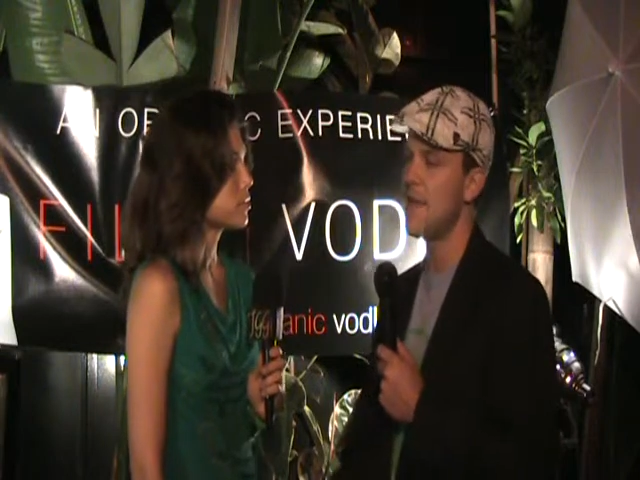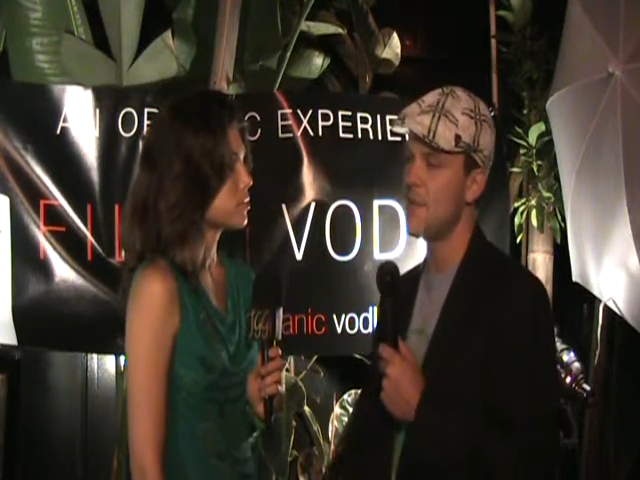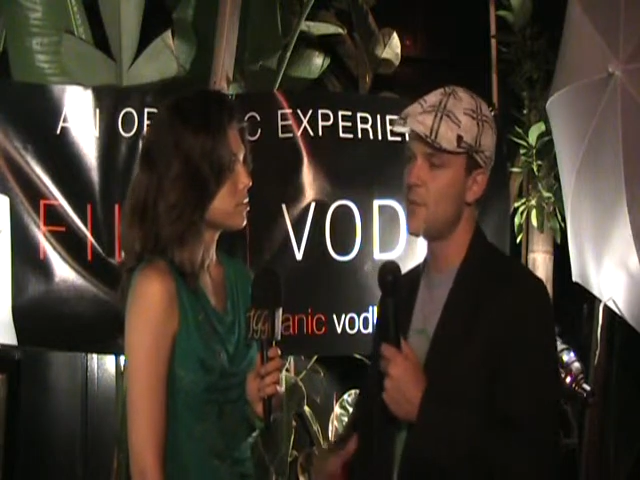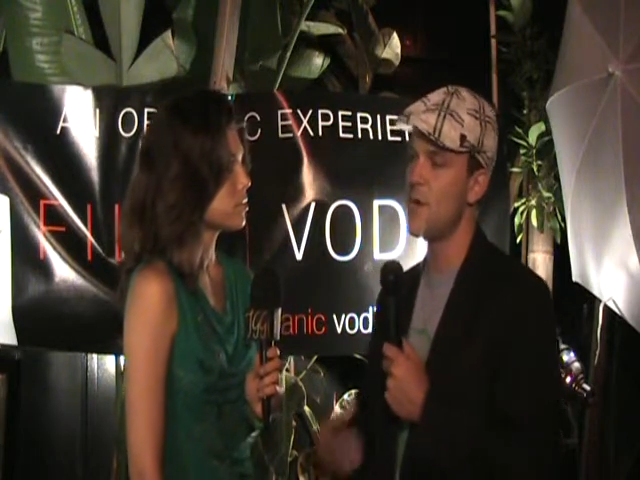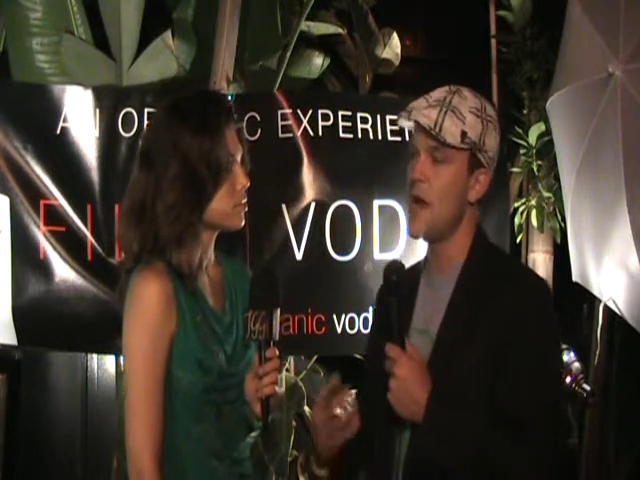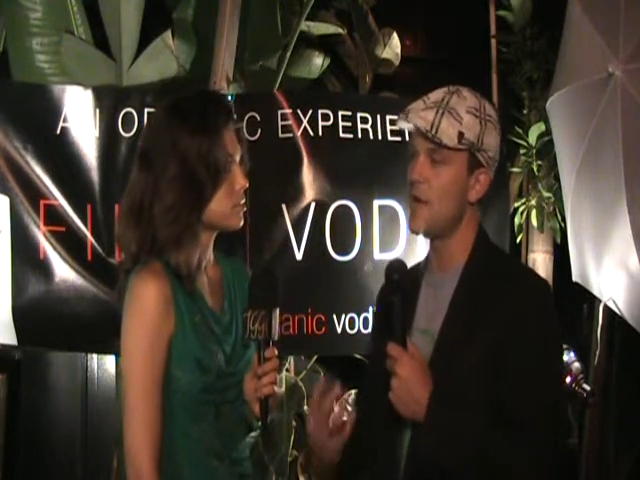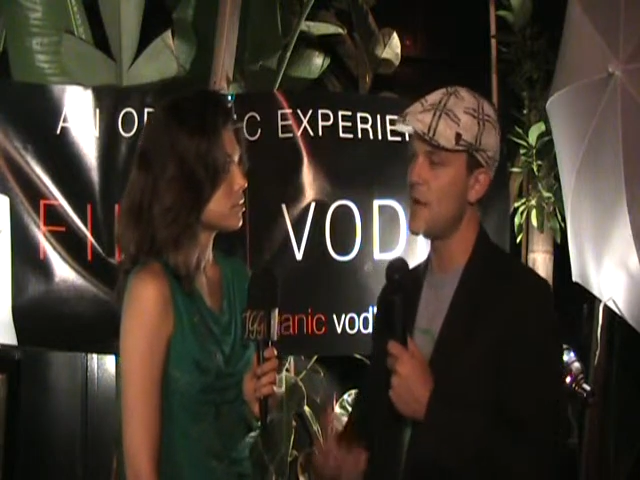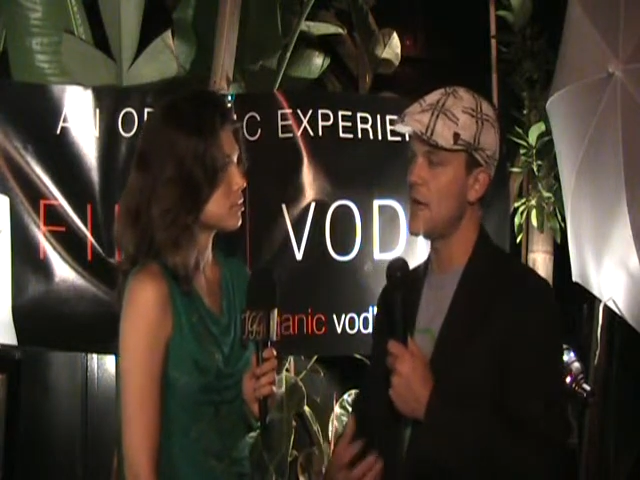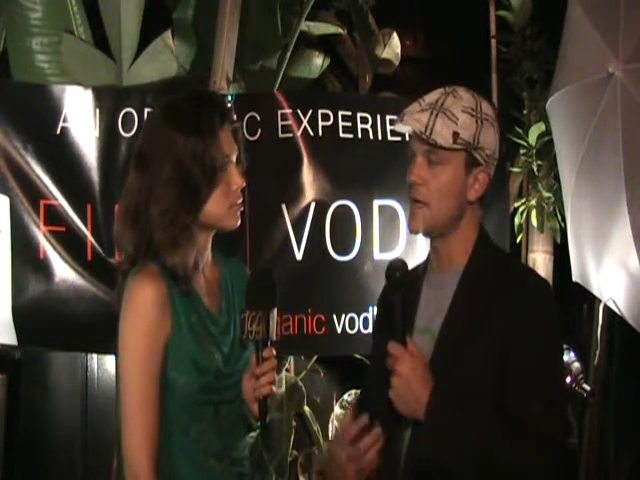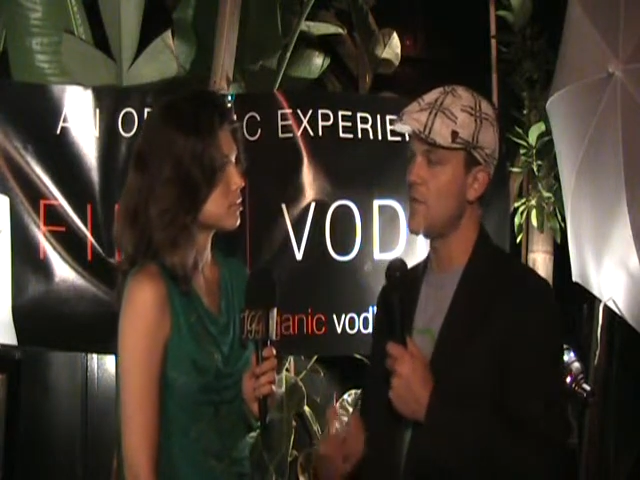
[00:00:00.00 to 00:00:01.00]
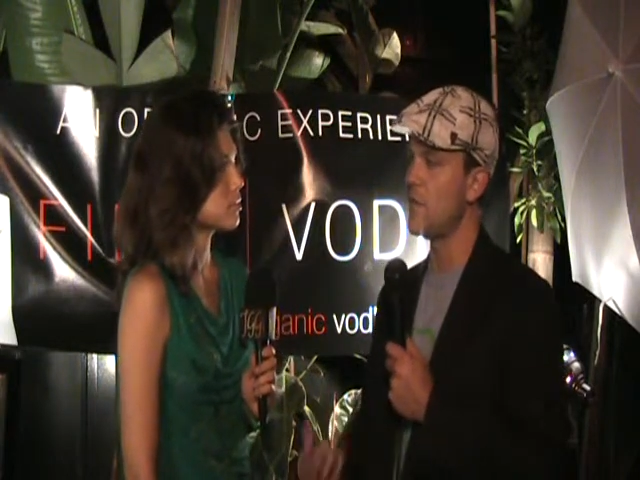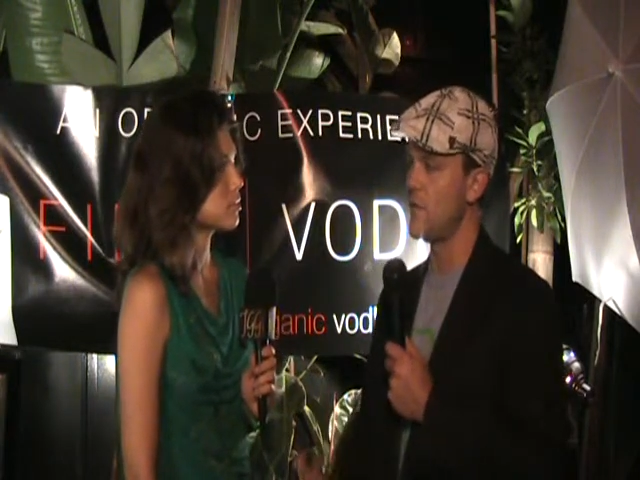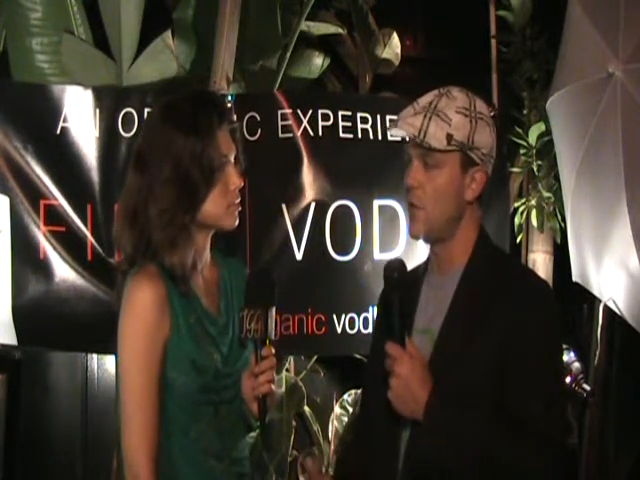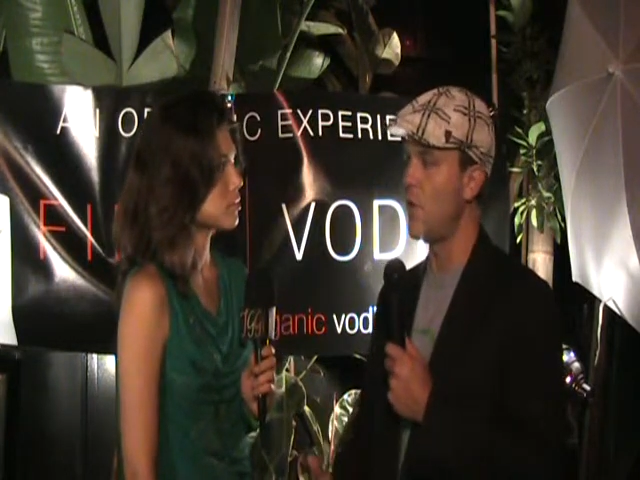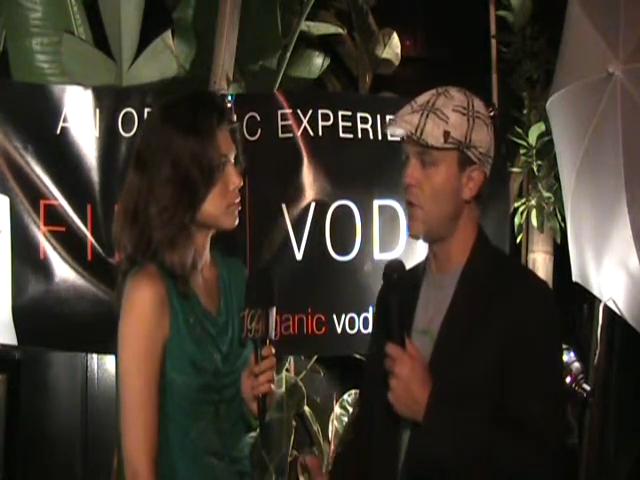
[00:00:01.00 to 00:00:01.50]
And then when you aggregate them
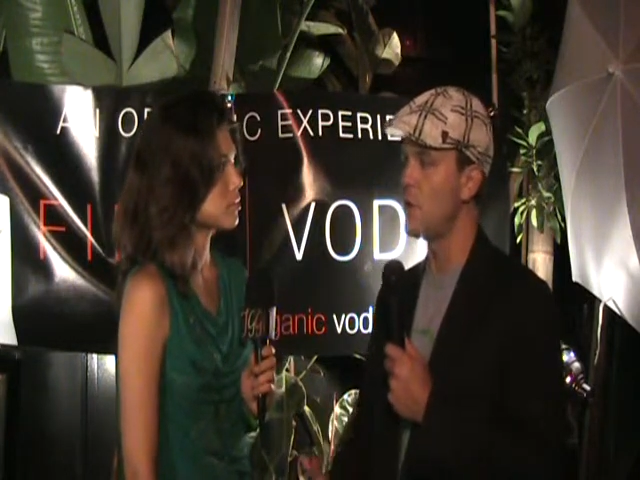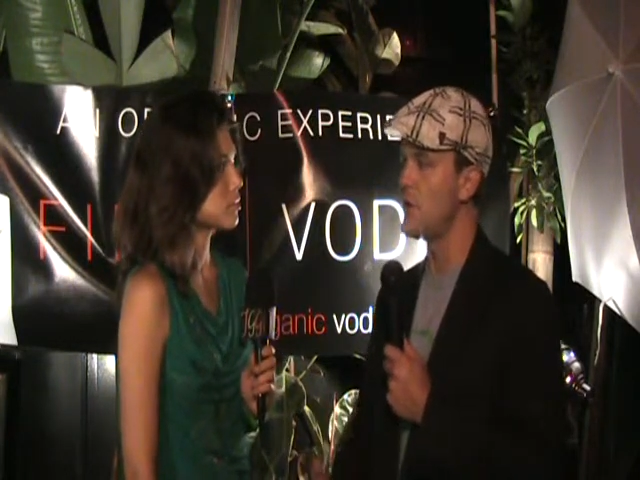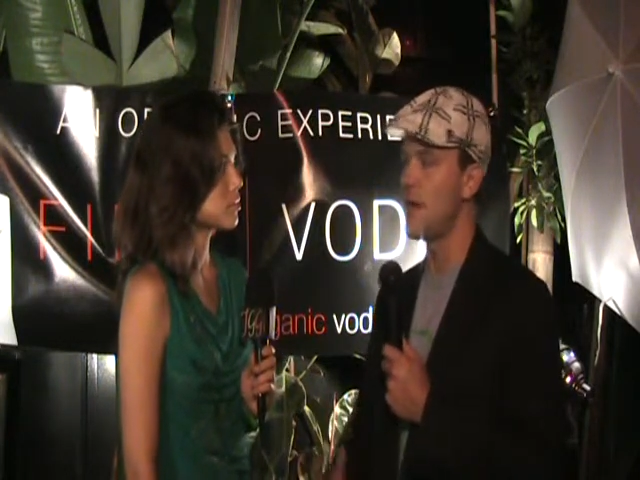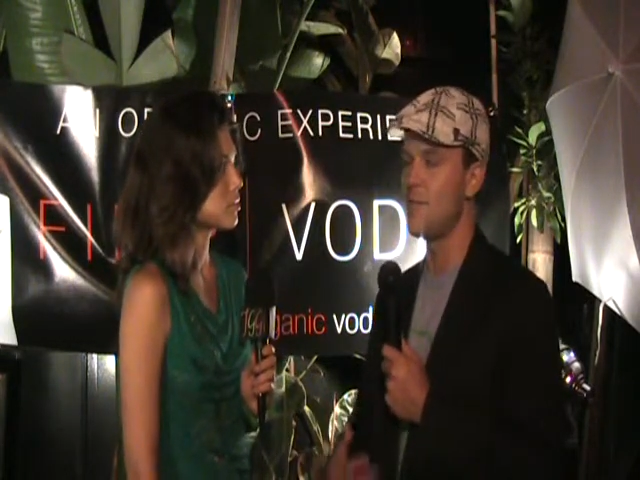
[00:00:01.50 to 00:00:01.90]
over the whole and